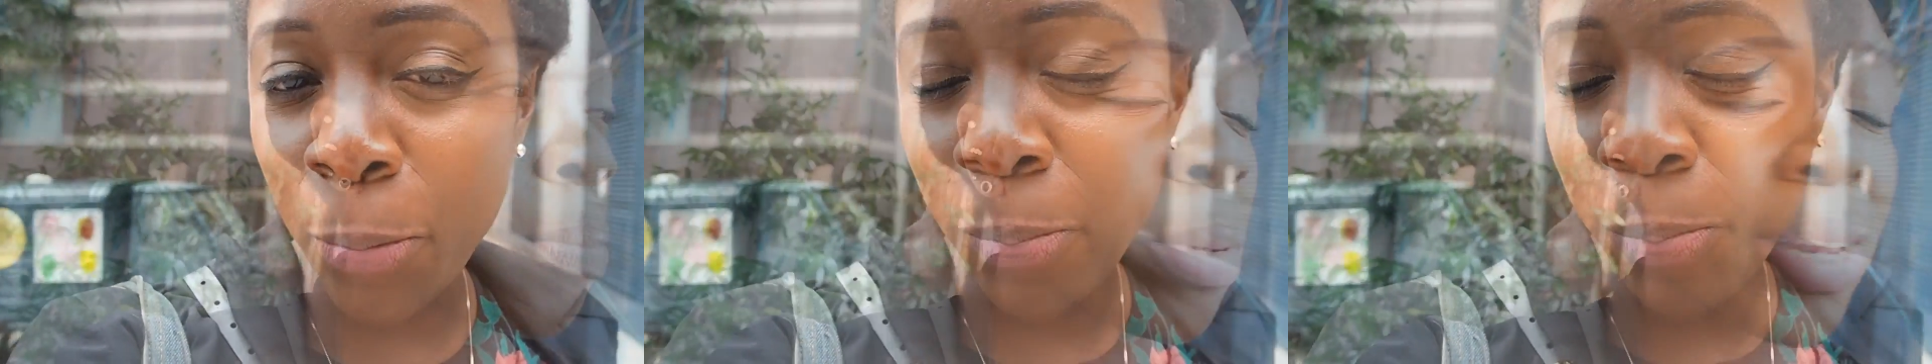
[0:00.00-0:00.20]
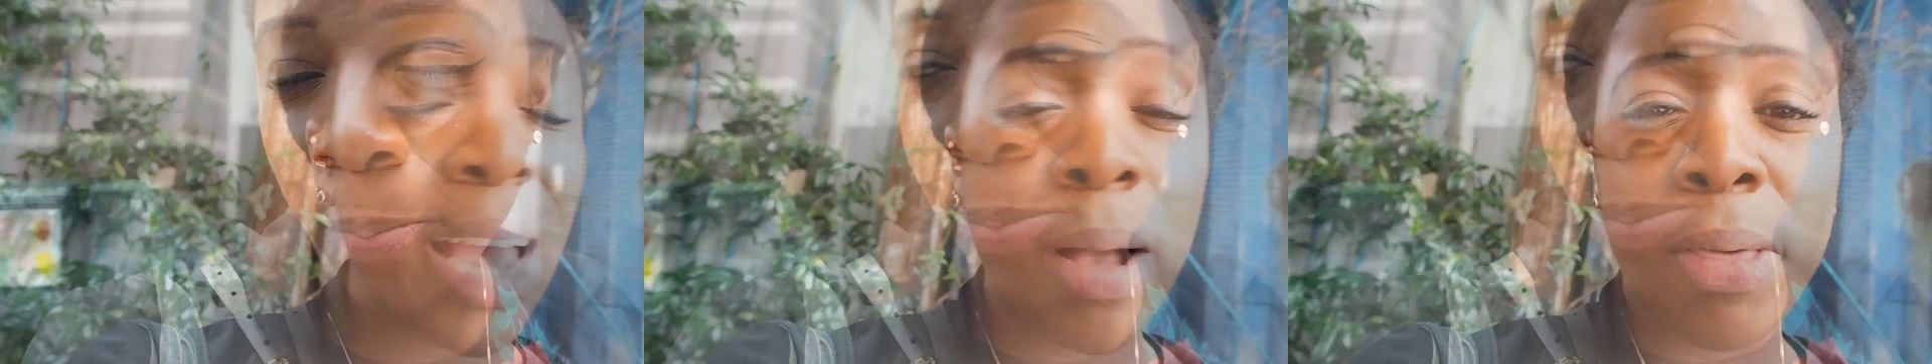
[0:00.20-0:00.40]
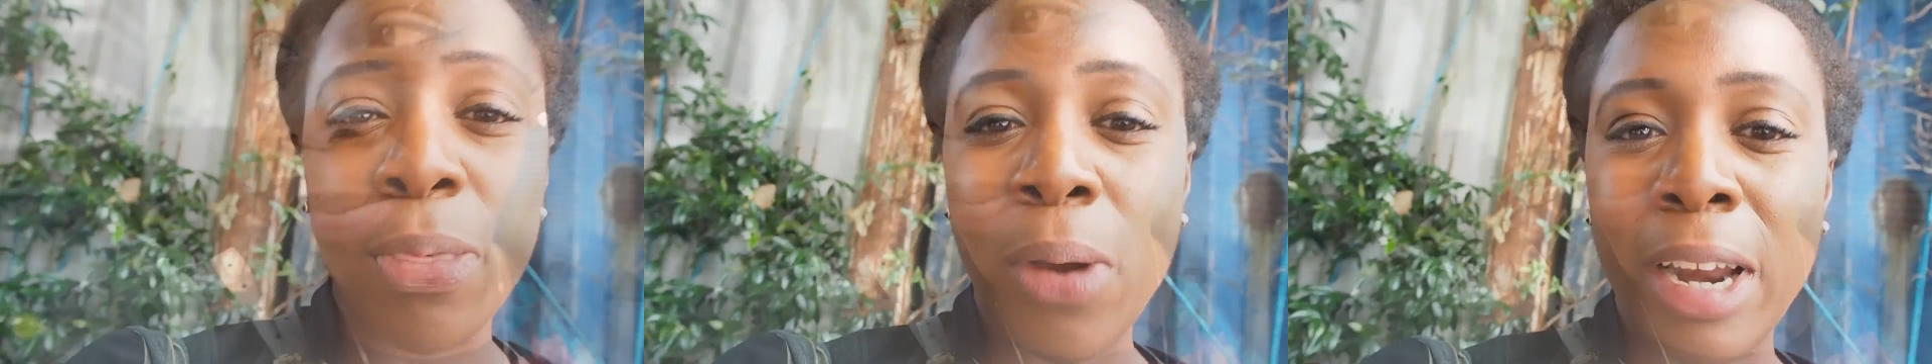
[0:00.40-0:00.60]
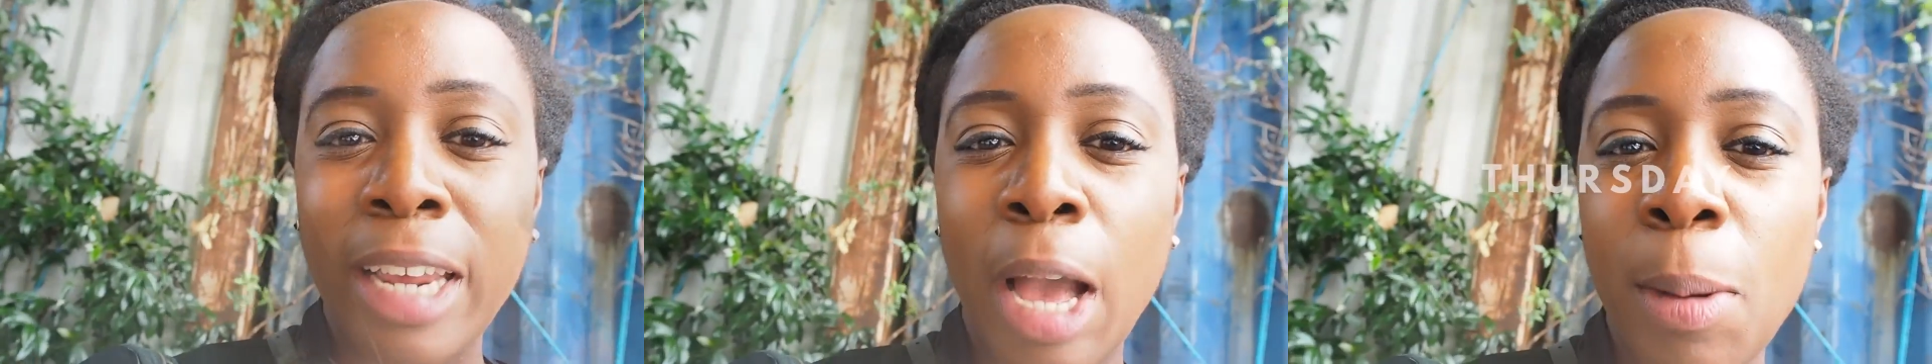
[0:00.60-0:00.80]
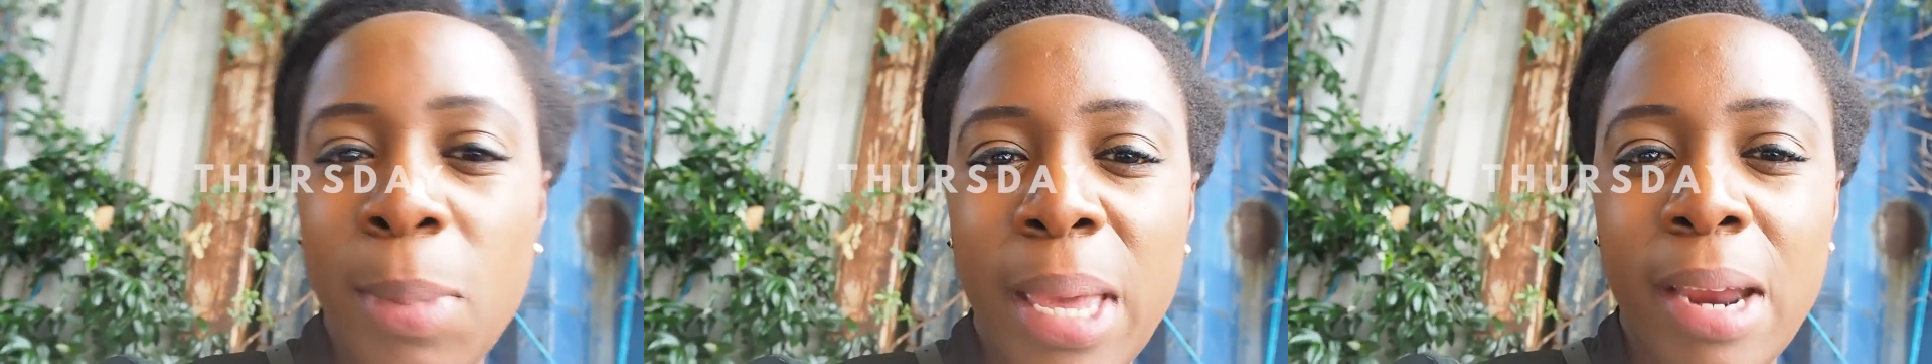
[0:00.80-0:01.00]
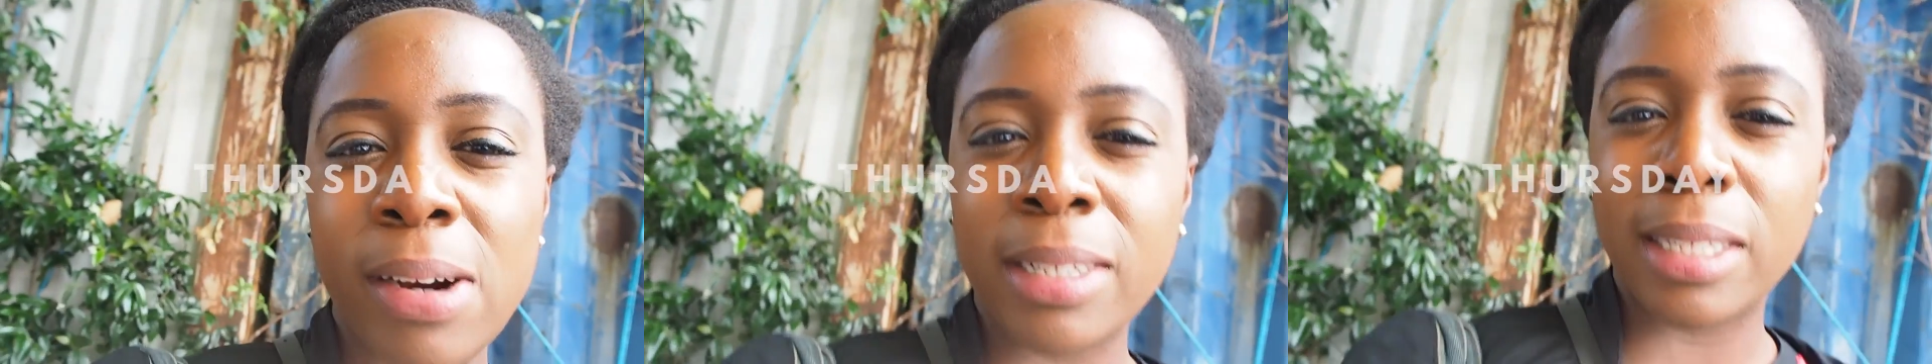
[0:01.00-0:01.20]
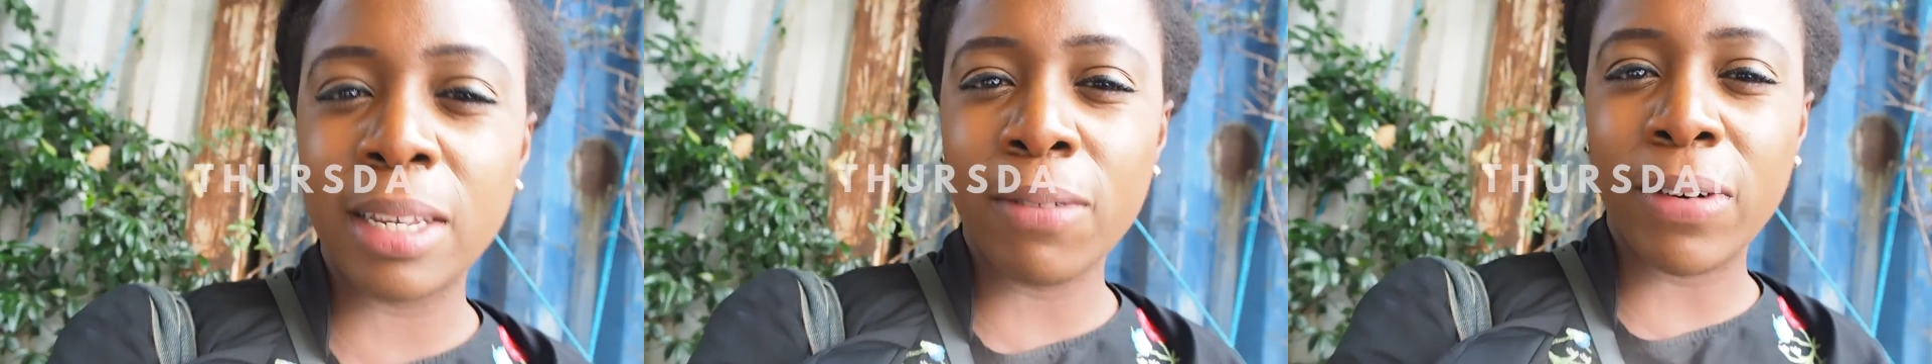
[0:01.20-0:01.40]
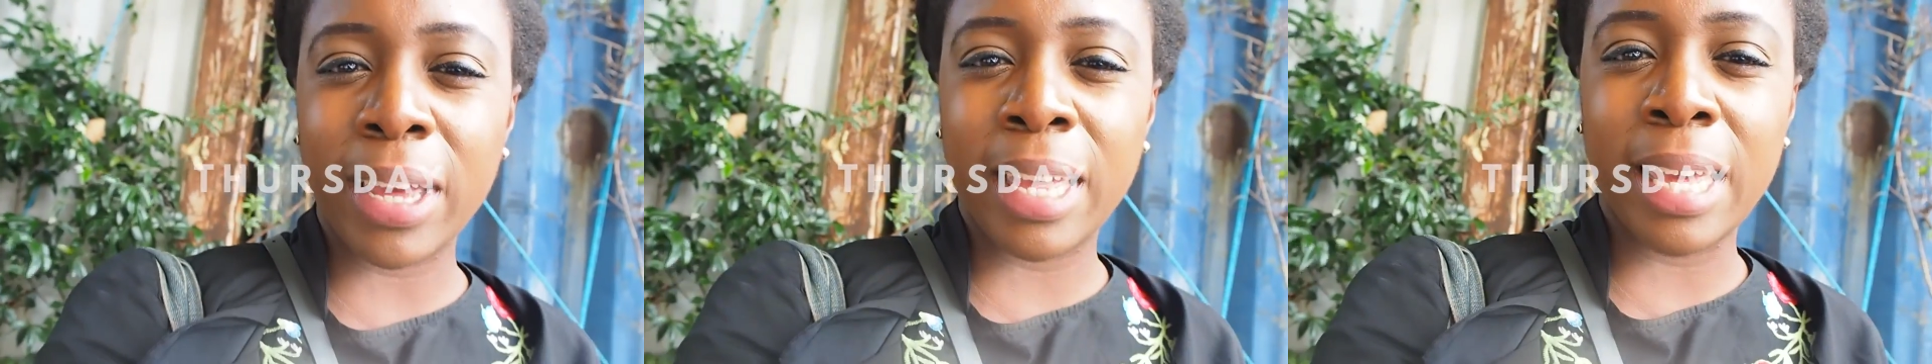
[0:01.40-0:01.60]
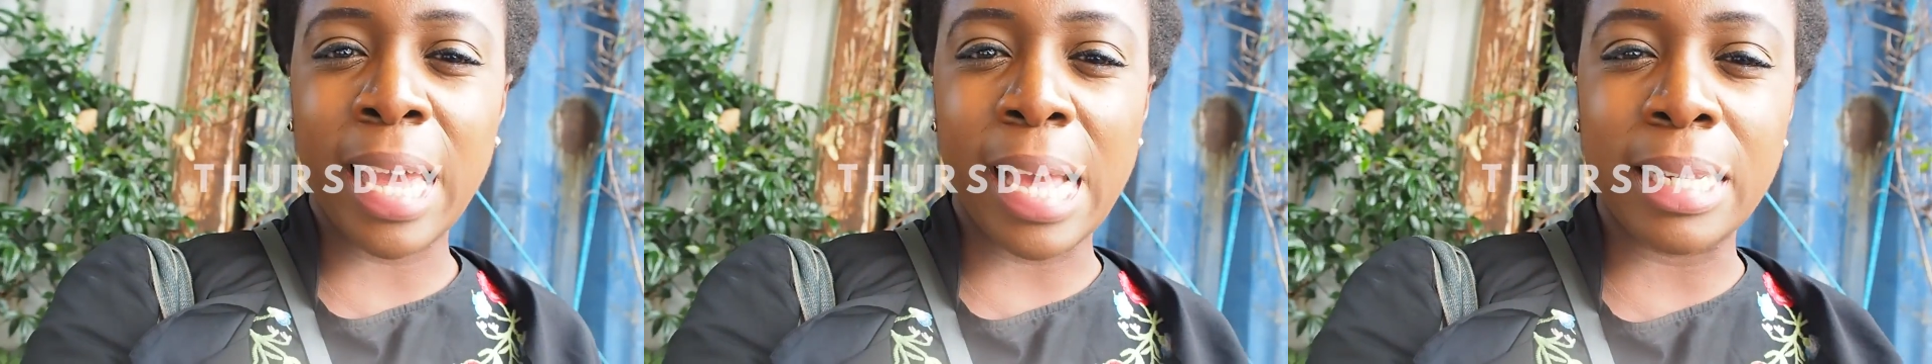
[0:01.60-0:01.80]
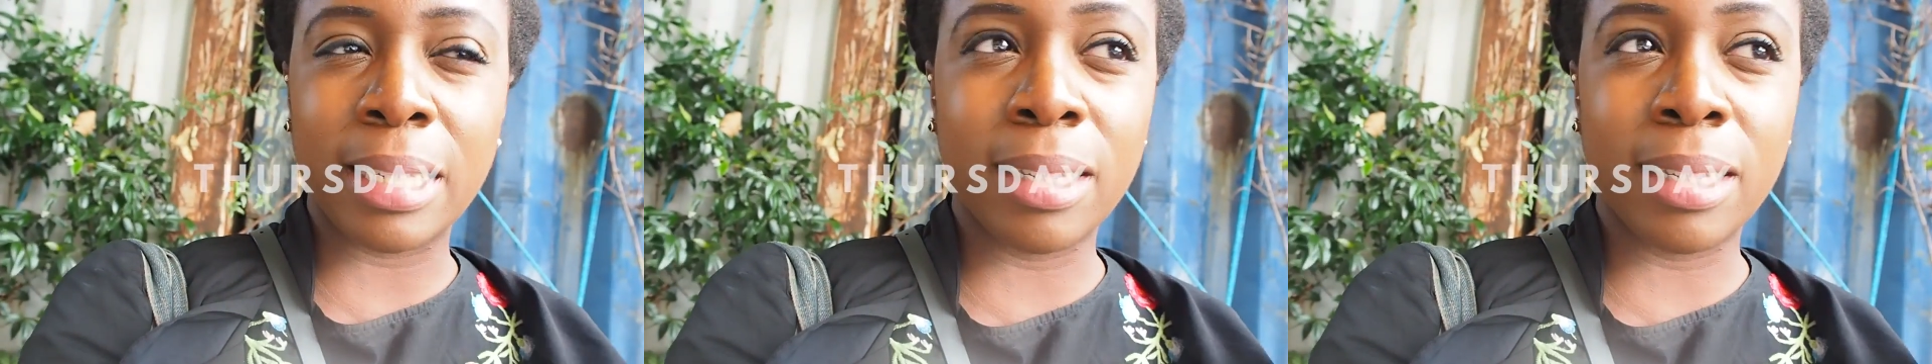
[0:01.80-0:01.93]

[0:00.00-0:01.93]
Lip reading: And I thought I'd come here and see if I can get